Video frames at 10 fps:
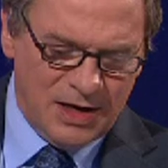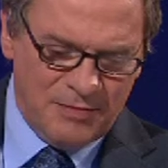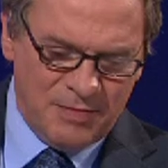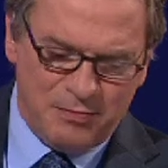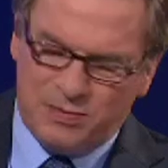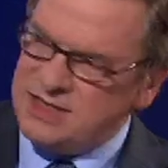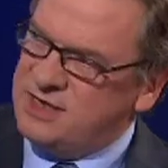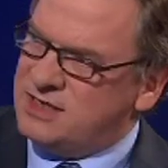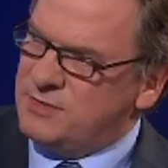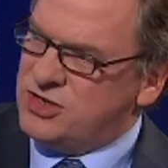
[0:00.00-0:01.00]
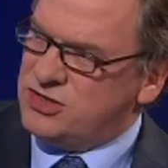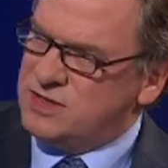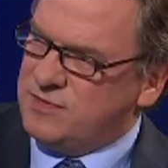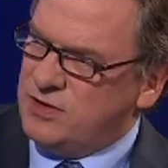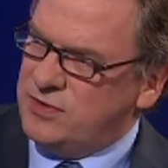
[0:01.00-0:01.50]
Uh, business
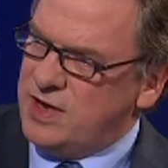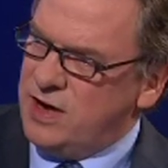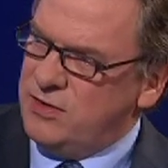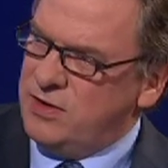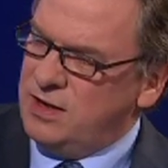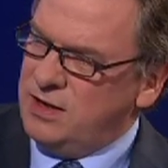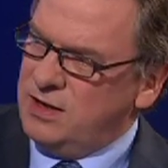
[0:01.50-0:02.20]
emissions have gone down